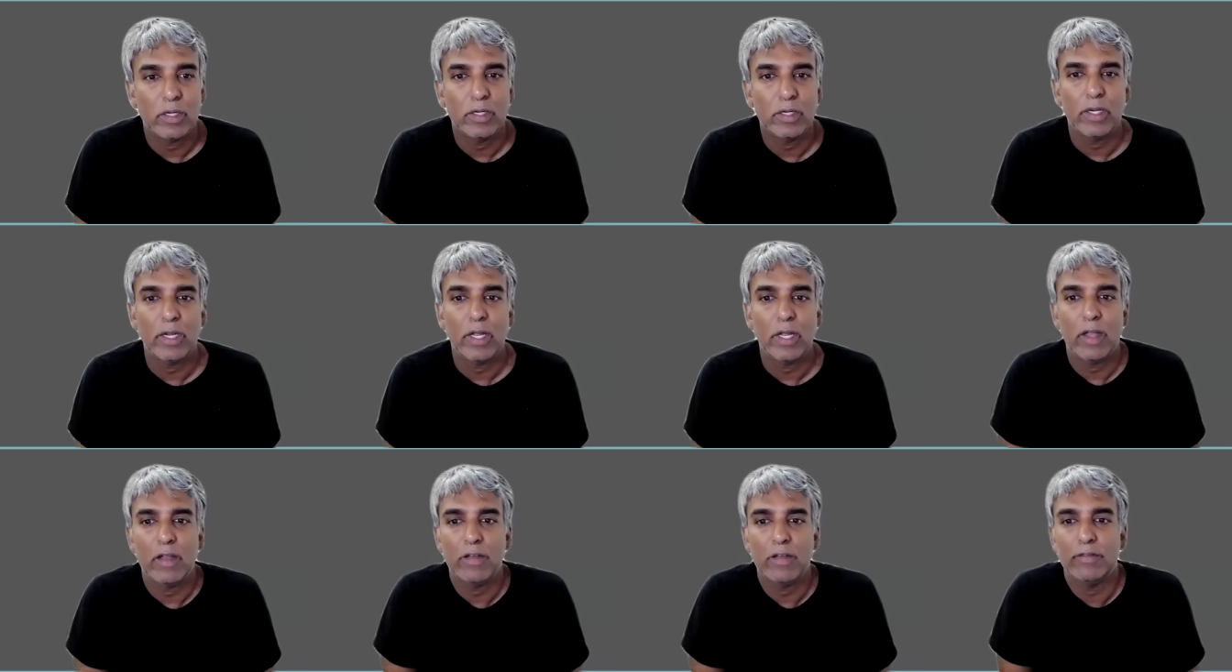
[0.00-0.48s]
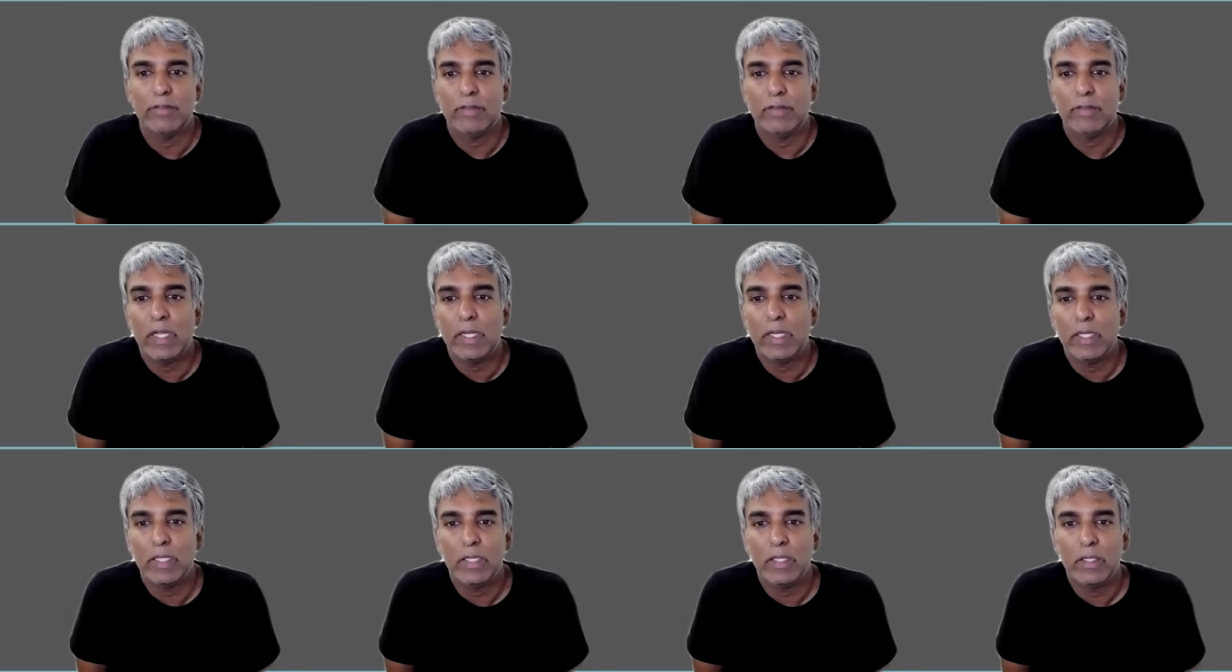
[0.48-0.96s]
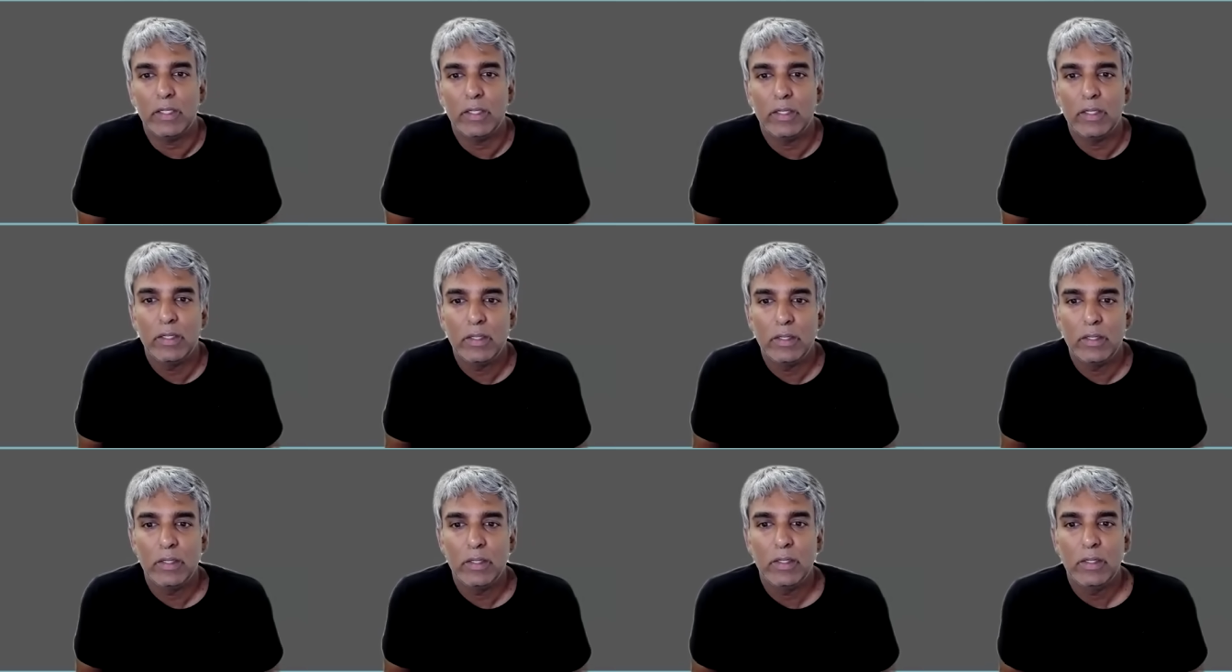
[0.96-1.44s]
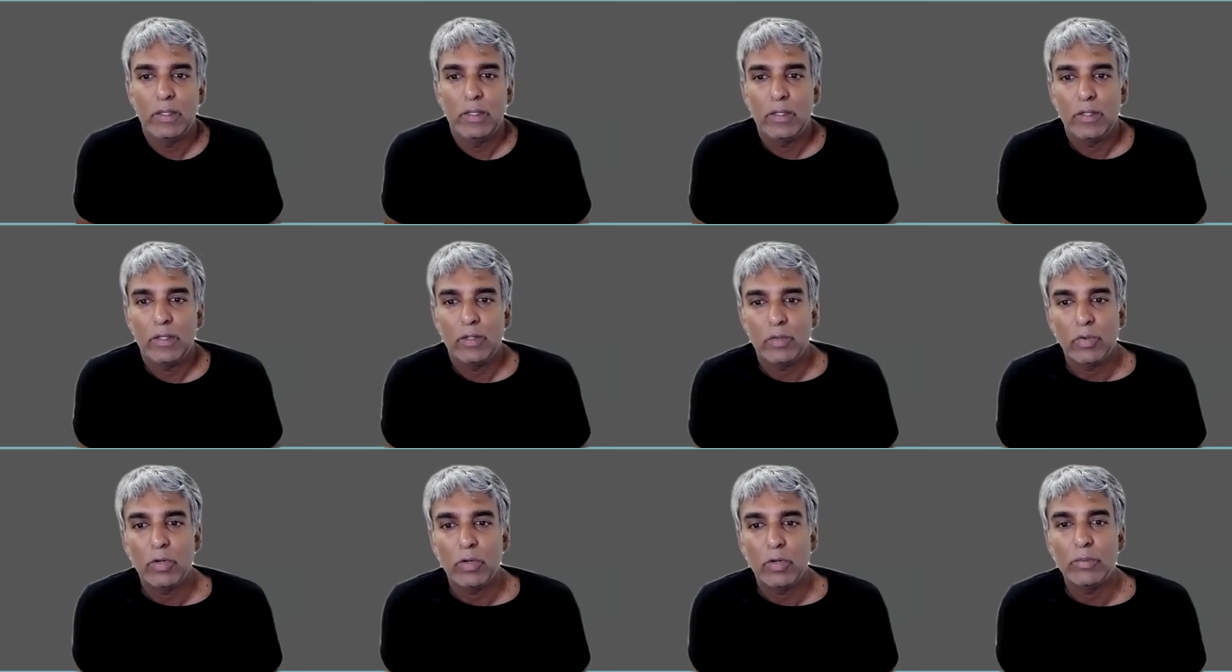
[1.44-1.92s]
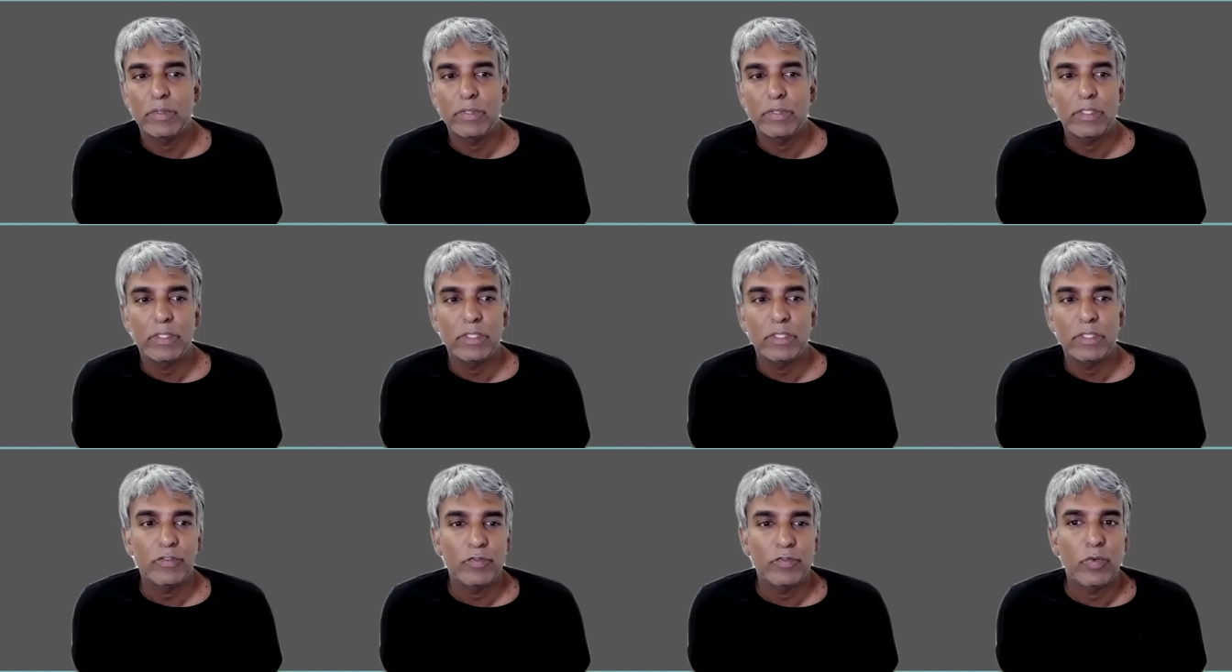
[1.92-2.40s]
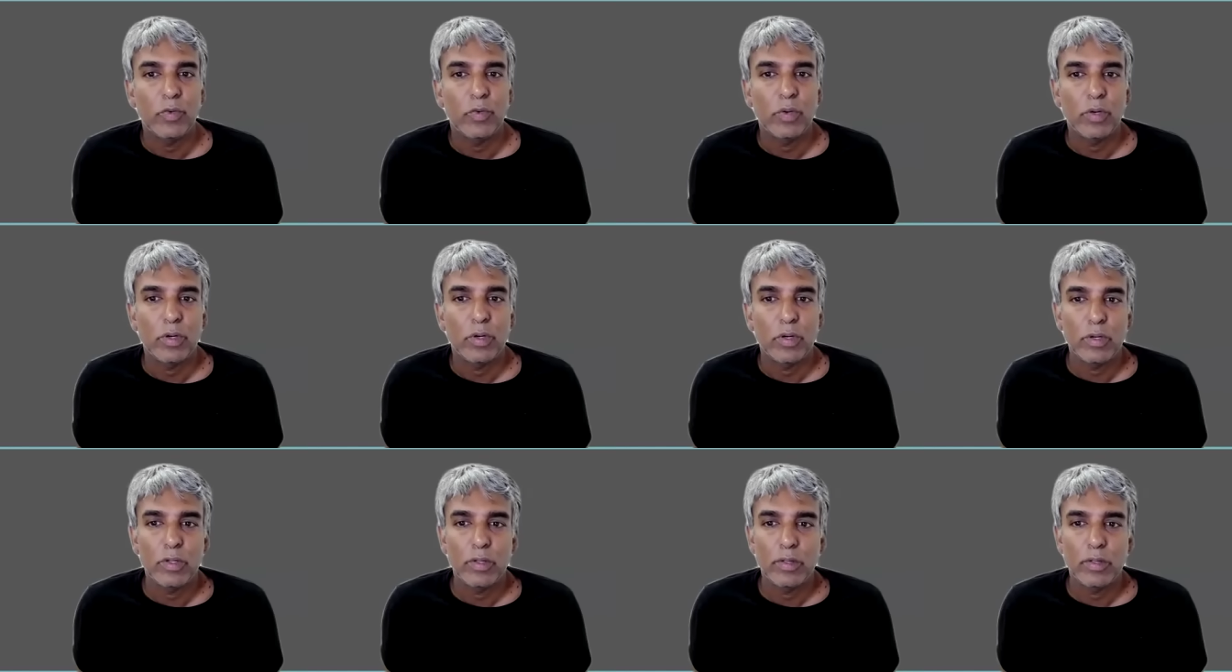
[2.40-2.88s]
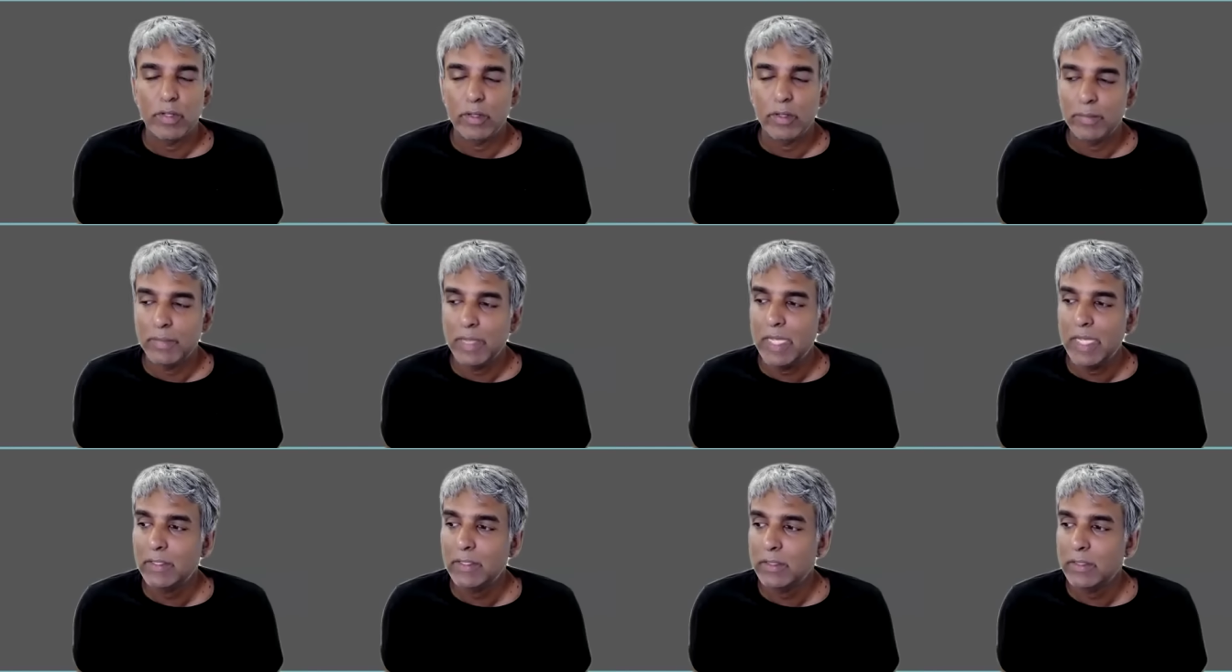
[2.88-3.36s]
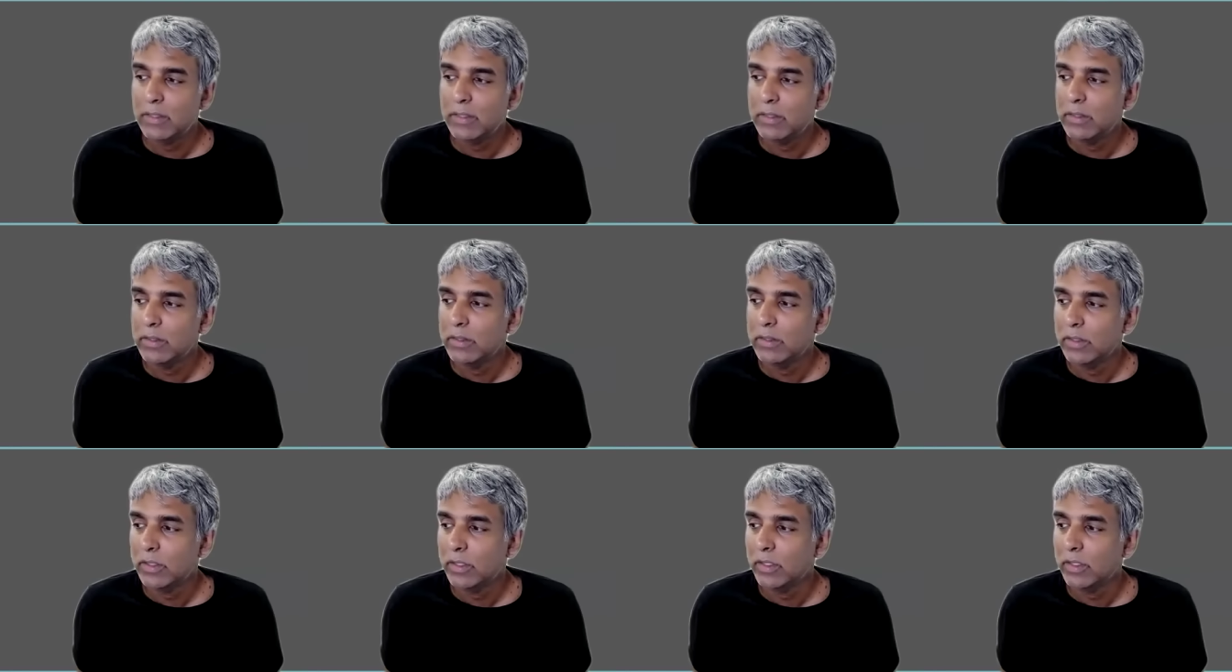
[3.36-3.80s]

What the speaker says: gonna have any normalcy for their masses.